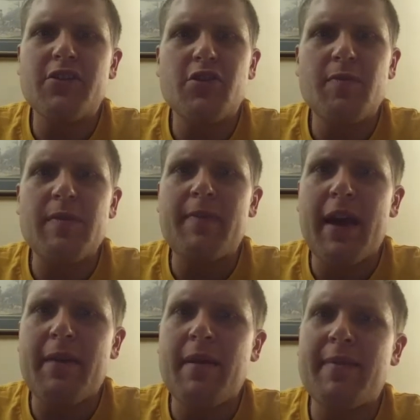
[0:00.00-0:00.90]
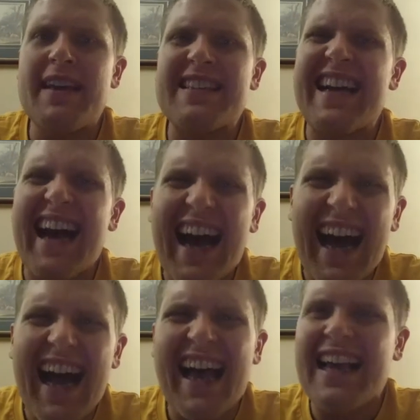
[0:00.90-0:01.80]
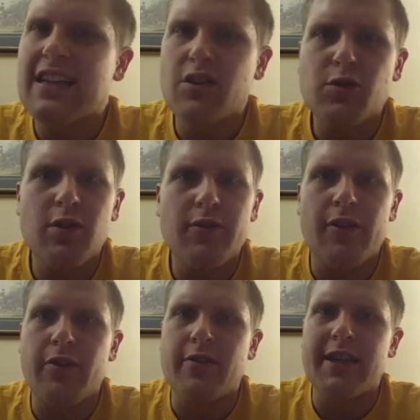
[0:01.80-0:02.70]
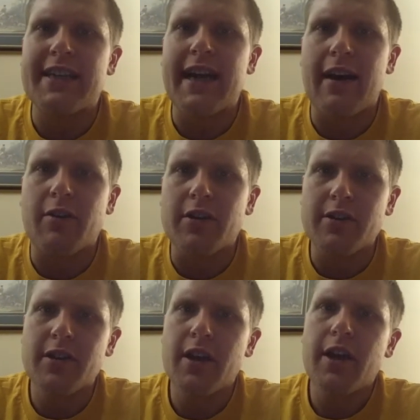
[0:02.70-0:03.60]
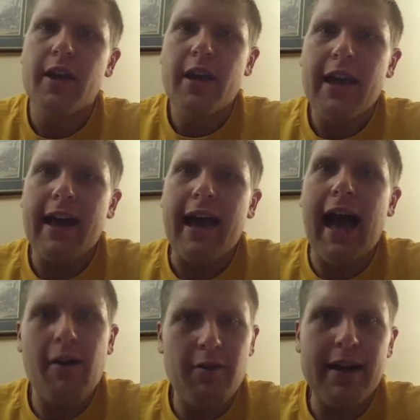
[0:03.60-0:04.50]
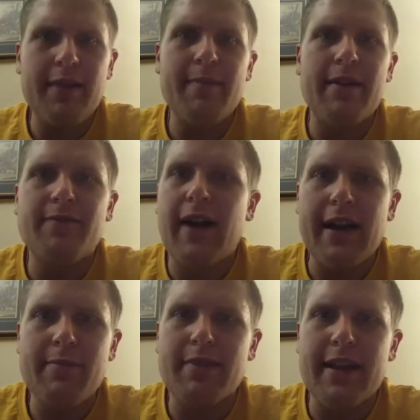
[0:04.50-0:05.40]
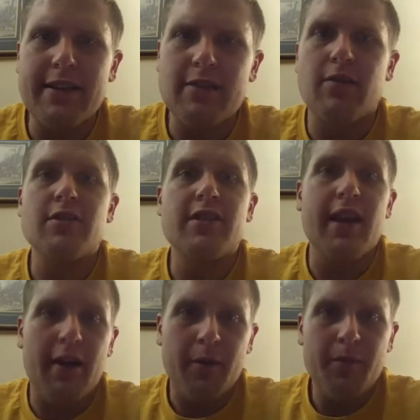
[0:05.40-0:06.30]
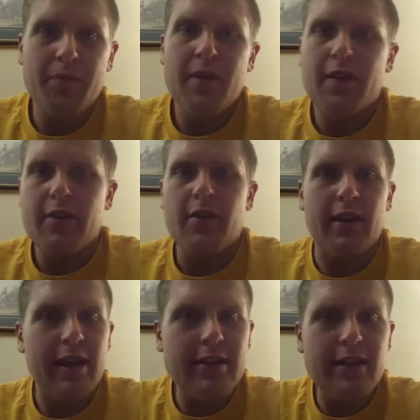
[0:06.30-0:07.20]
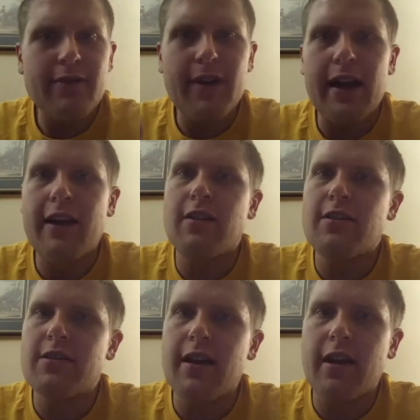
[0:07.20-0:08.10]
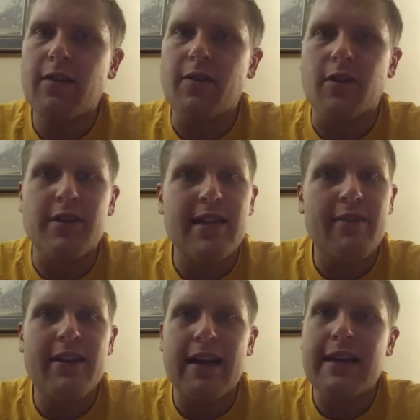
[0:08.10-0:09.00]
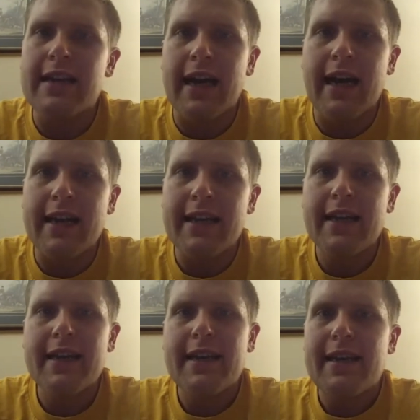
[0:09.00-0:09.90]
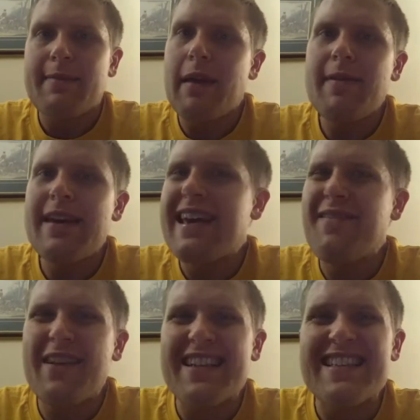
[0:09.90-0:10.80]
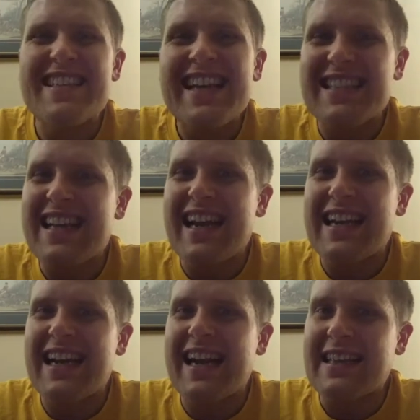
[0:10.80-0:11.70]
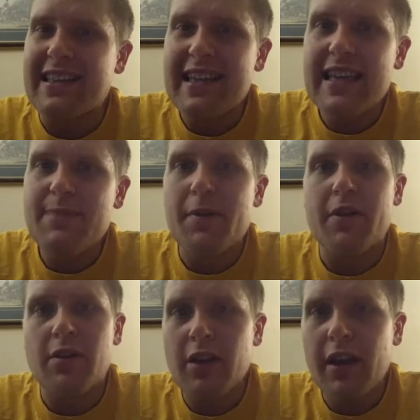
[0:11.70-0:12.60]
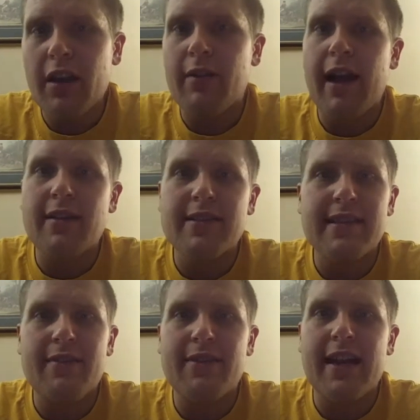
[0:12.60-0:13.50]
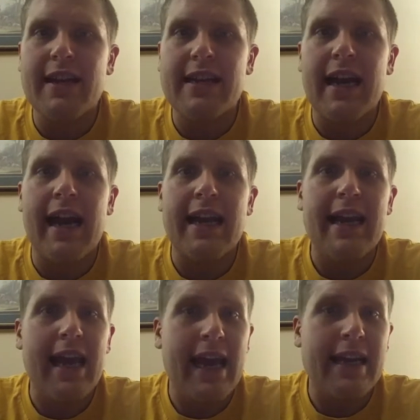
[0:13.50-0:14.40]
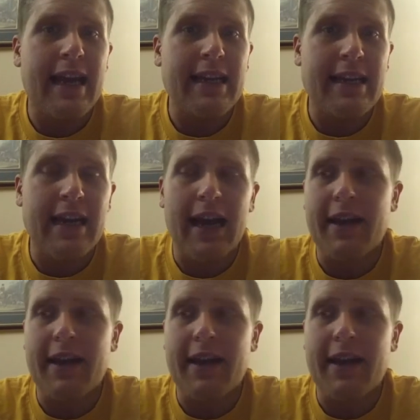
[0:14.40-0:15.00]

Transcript: you would be paying maybe as high as twelve or thirteen dollars. I would recommend finding places on sale. You can easily find it on sale for $7.99, maybe even $6.99 at the least, but you're looking around $7.99, $8.99.